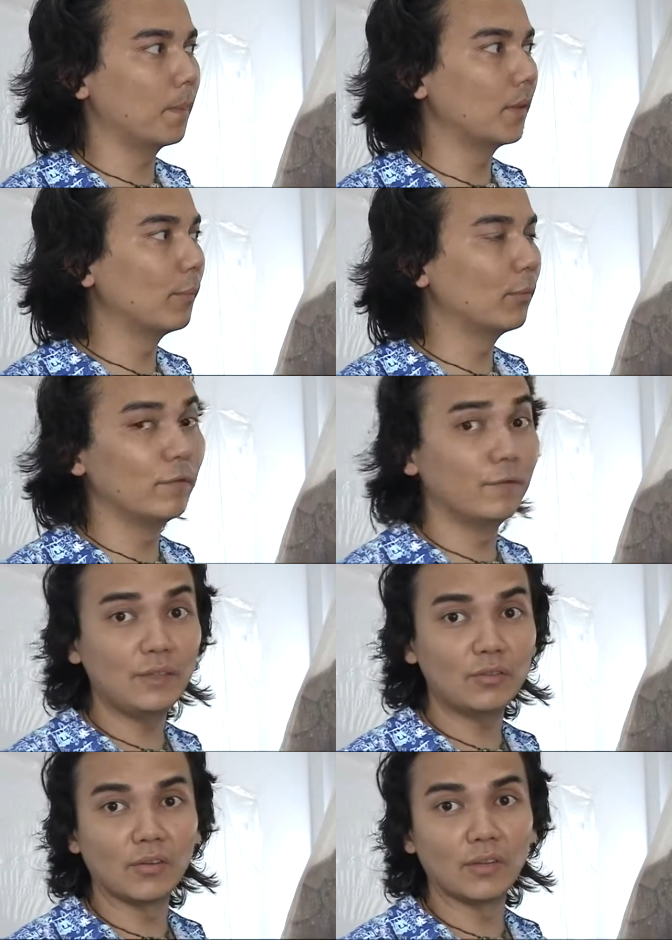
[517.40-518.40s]
the number of
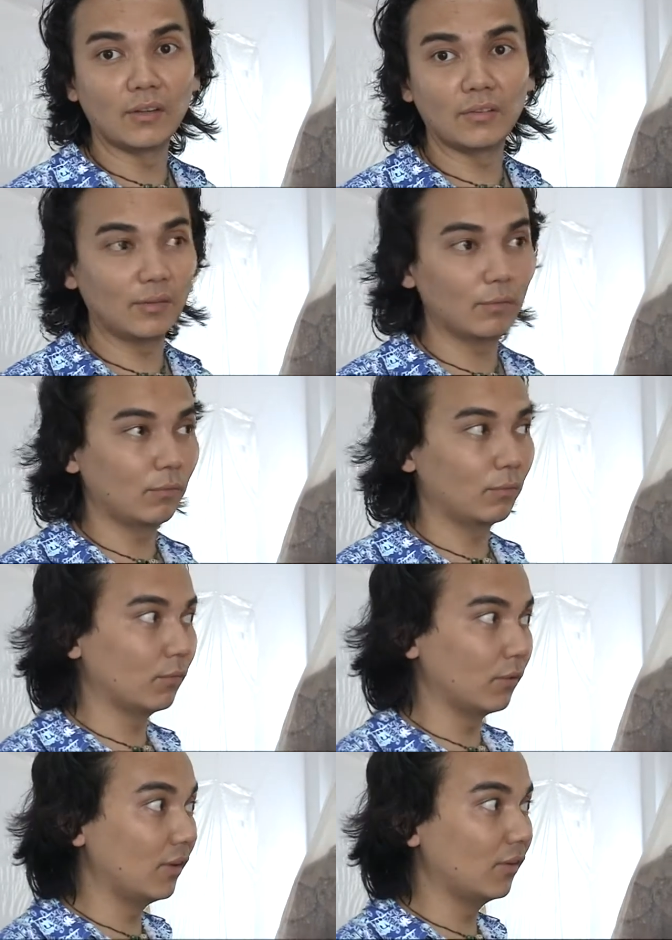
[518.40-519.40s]
features that exist
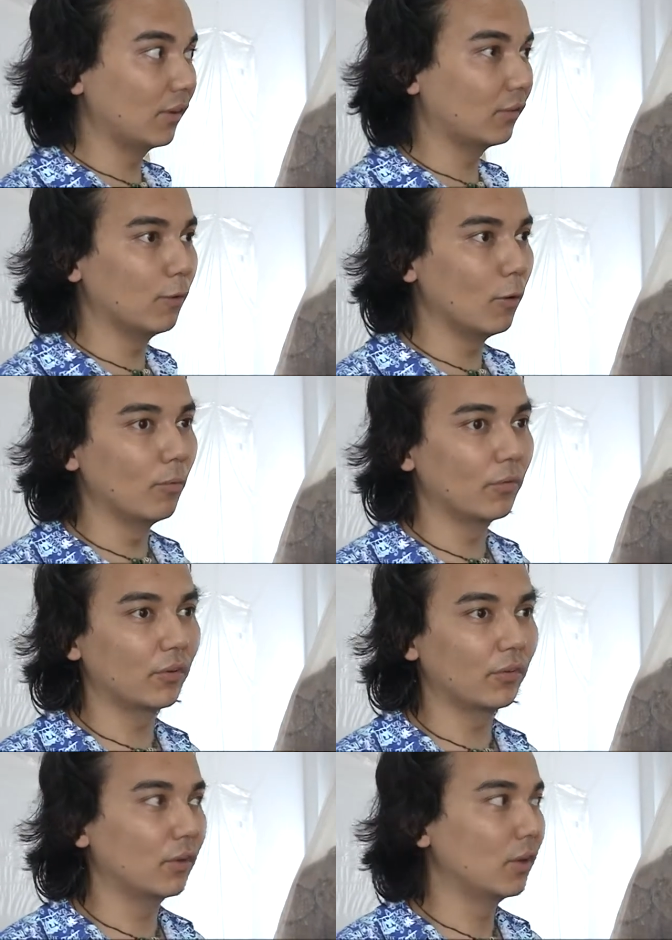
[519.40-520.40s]
in these six forms are
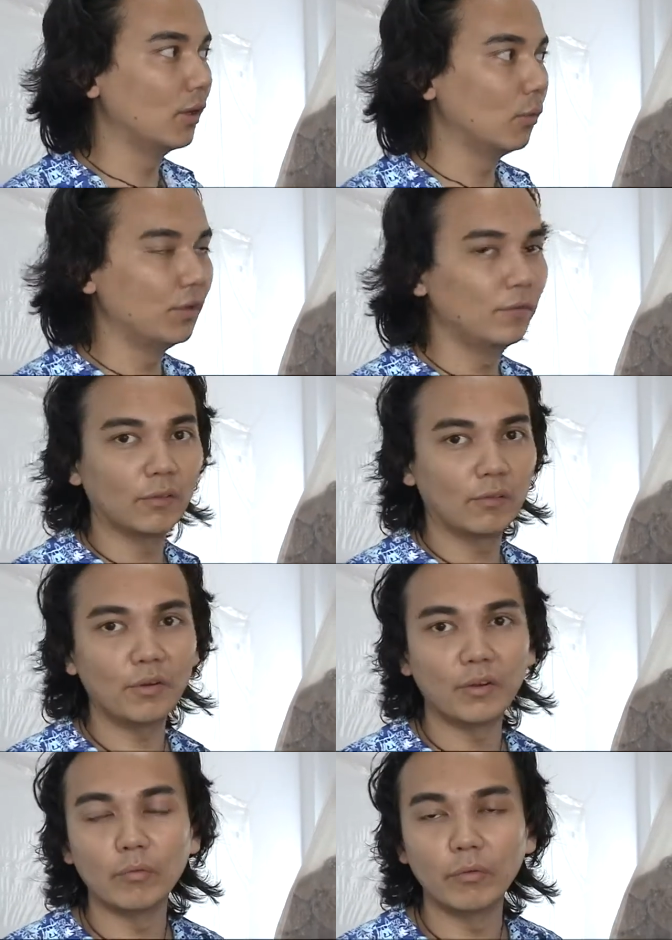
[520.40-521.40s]
just, when you first look,
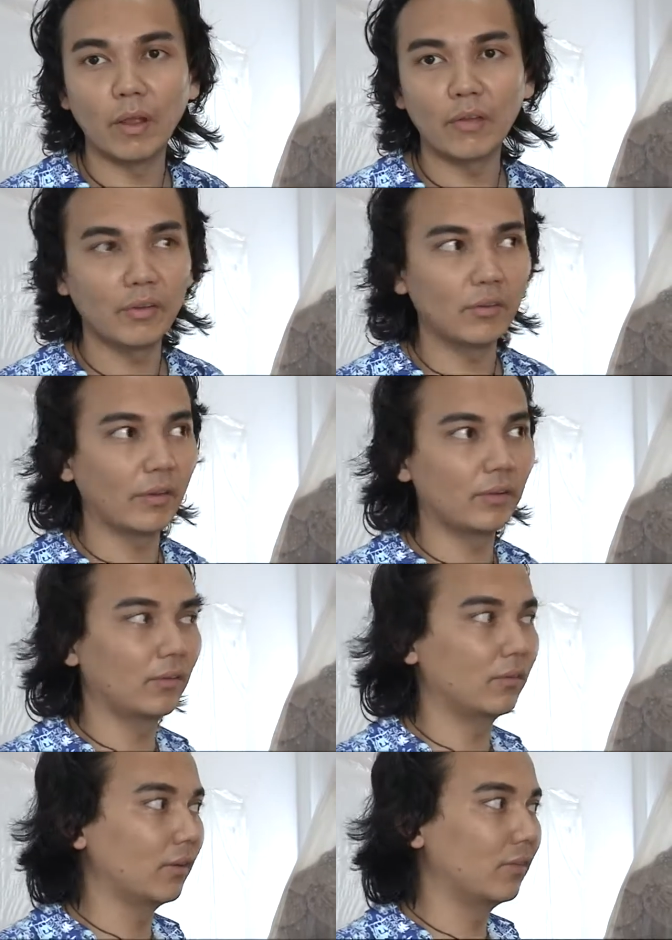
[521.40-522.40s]
you don't realize it, it's like there's,
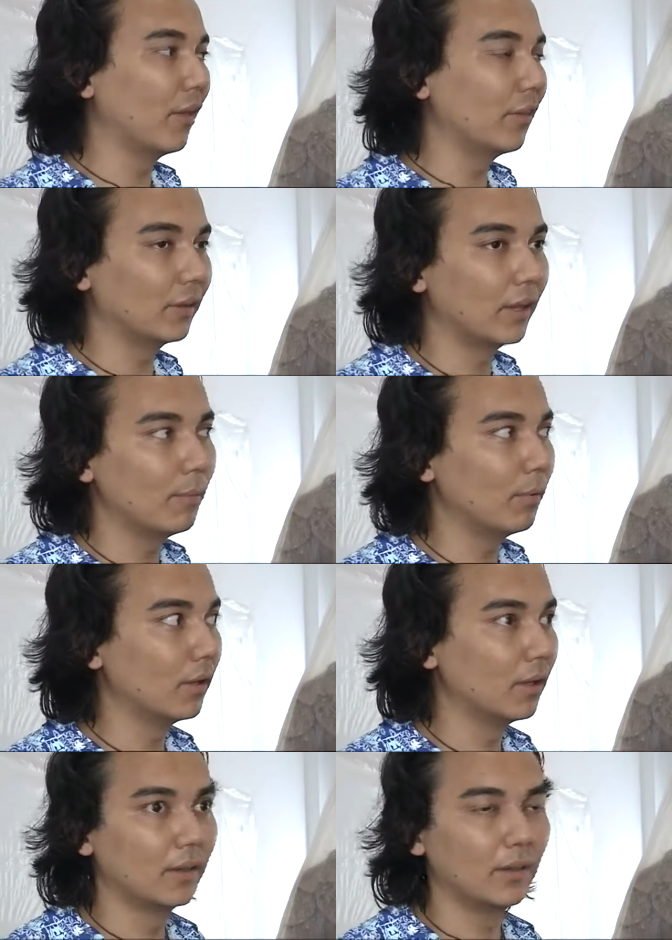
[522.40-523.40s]
there's nothing there, but
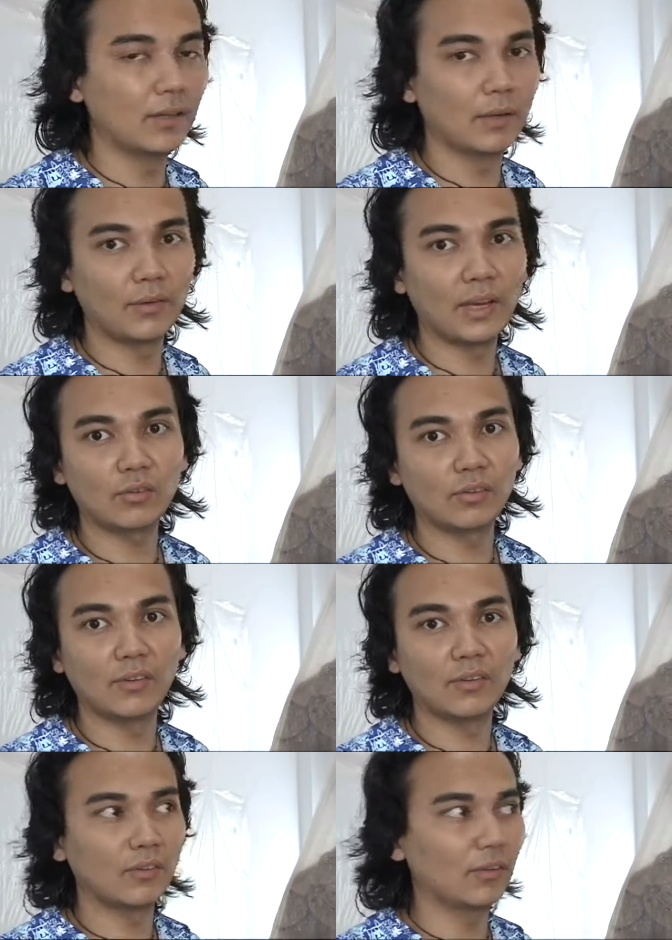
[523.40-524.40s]
there is actually,
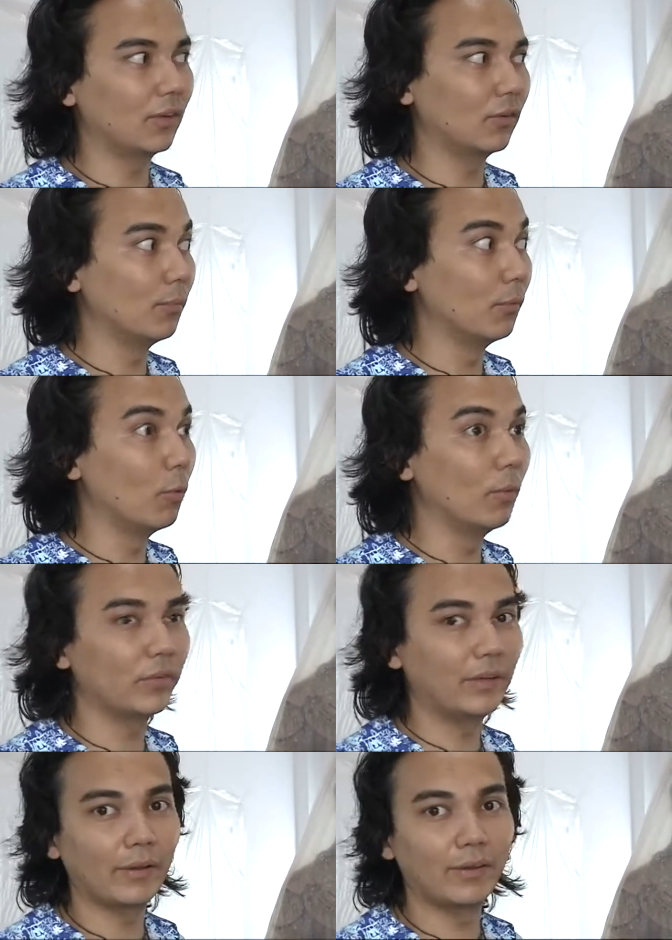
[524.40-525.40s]
it almost
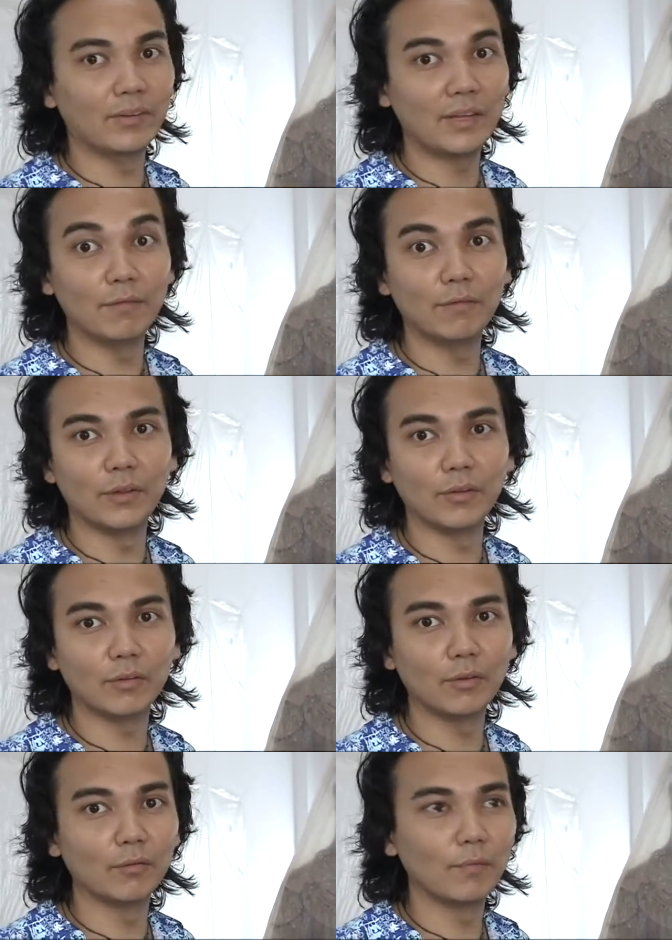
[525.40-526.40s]
seems like it's an infinite
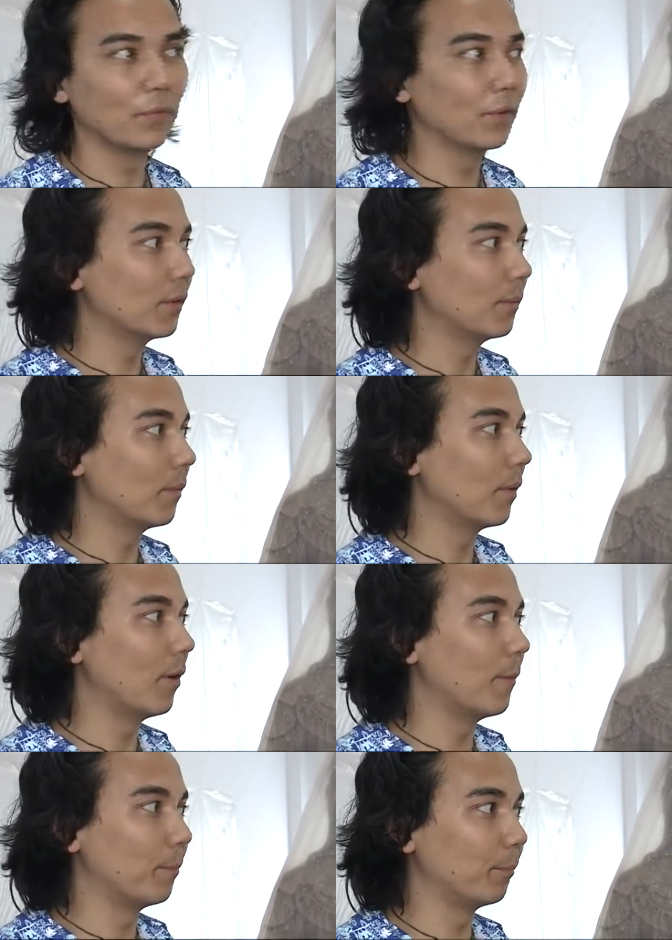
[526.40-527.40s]
sort of
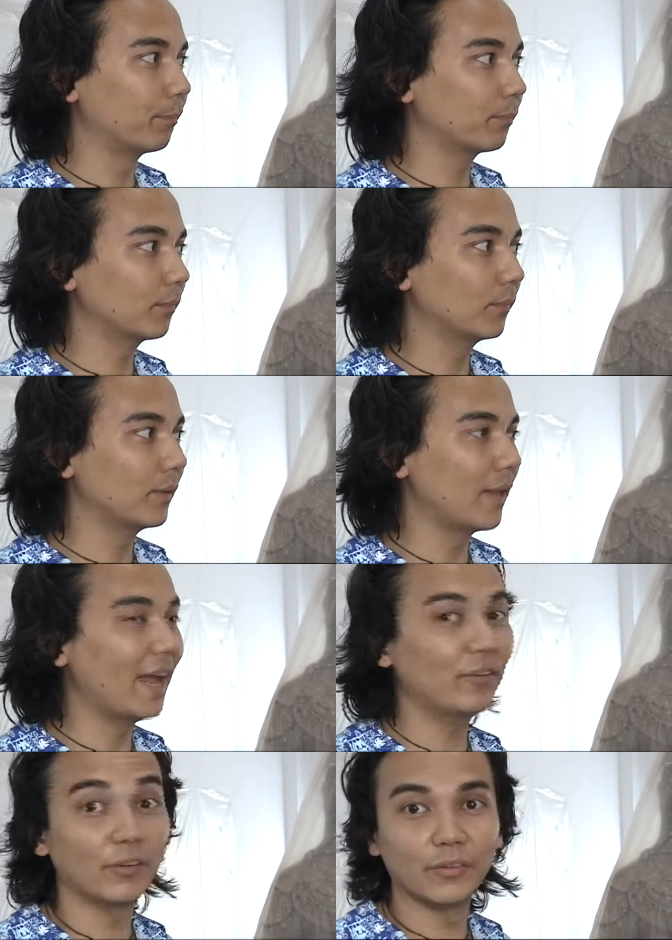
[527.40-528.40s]
um,
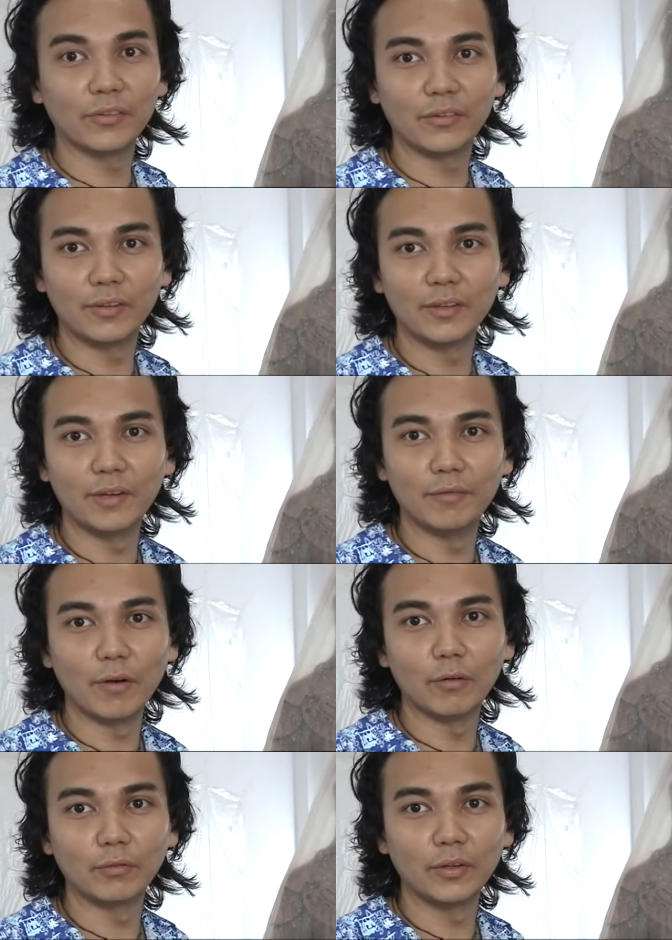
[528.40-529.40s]
essence
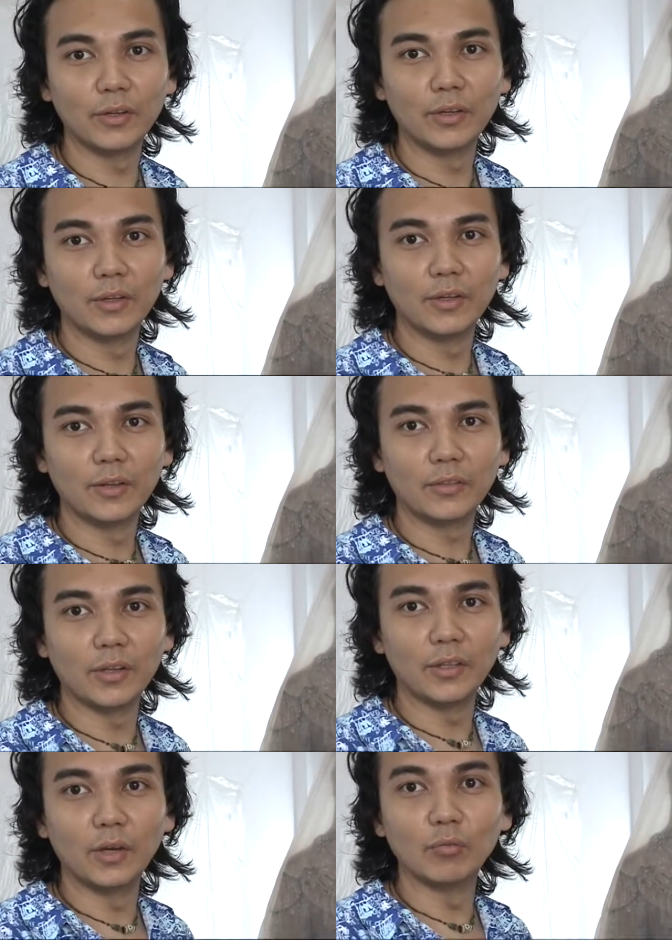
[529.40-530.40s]
involved that
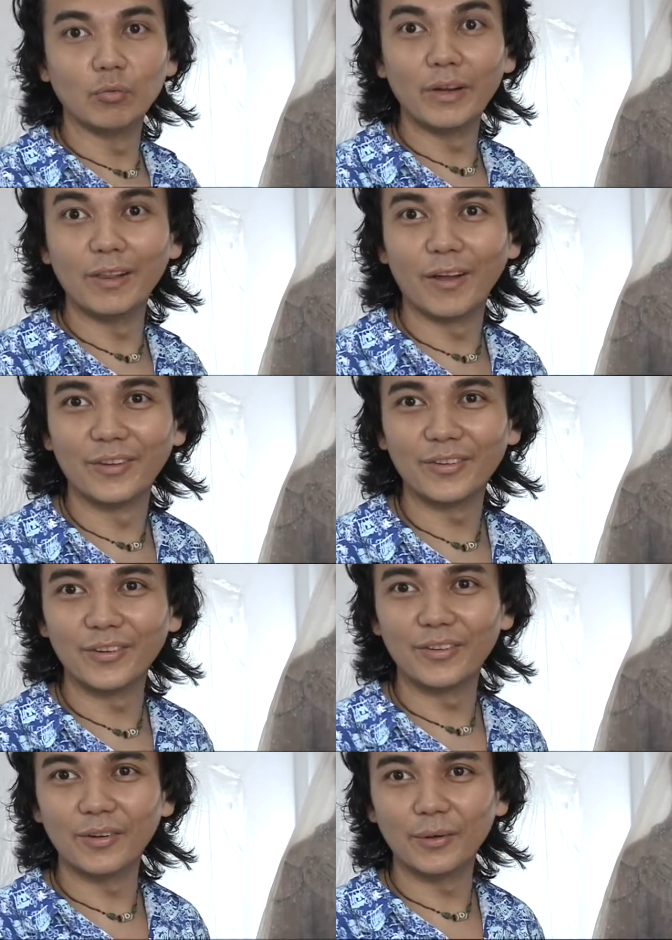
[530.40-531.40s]
you don't realize
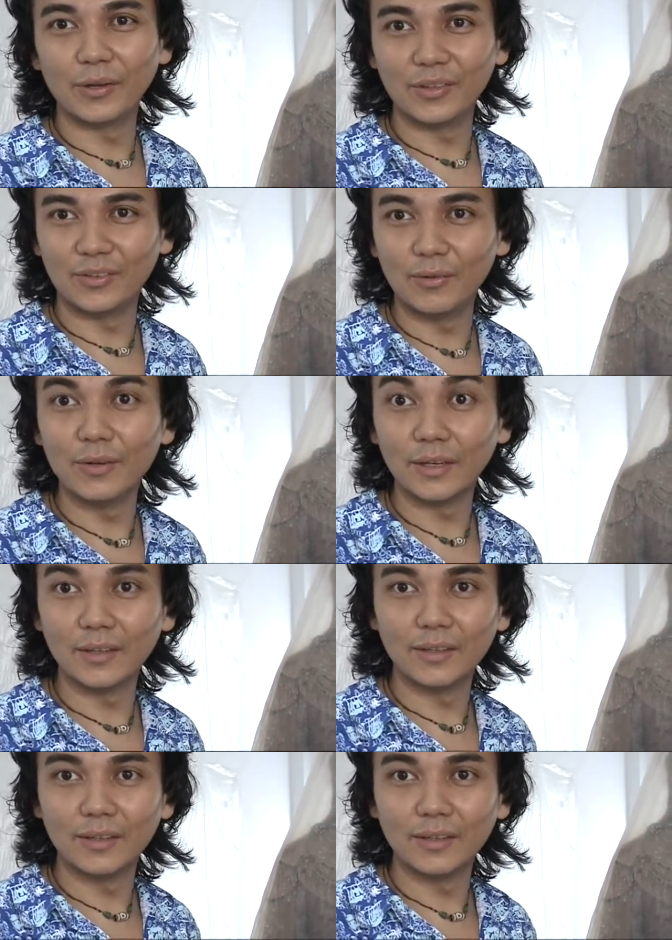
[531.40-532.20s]
until you're actually doing it.